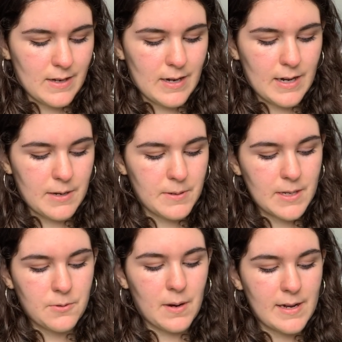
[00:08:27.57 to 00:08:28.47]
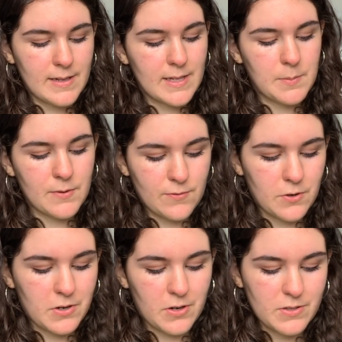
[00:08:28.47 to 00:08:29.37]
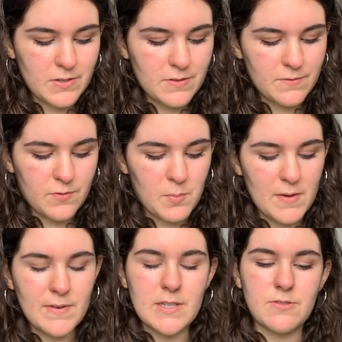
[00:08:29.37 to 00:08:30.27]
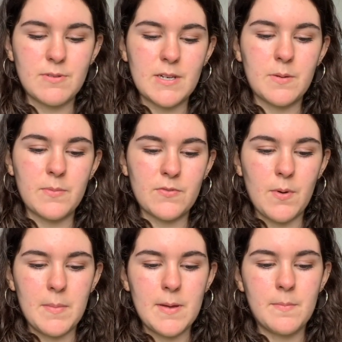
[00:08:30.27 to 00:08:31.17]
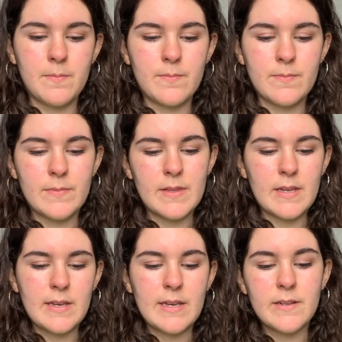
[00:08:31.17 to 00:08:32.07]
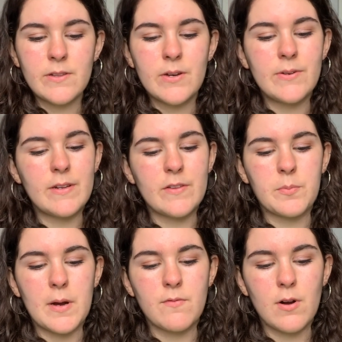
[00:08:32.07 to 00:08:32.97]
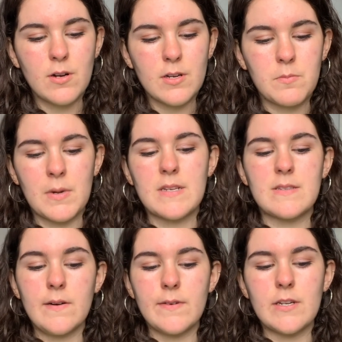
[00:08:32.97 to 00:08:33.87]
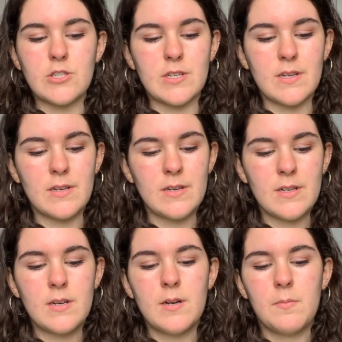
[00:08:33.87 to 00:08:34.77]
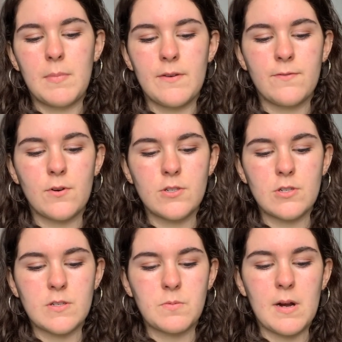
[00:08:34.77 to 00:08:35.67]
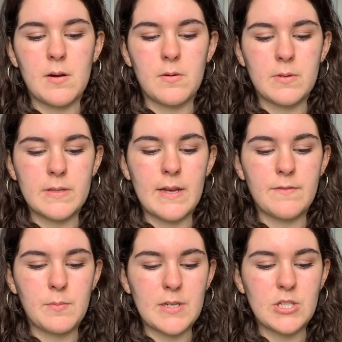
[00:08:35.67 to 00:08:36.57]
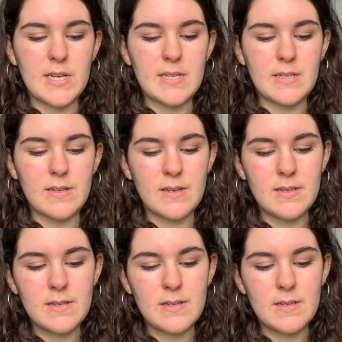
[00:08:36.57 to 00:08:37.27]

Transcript: I wait quietly before God, for my victory comes from him. He alone is my rock and my salvation, my fortress where I will never be shaken.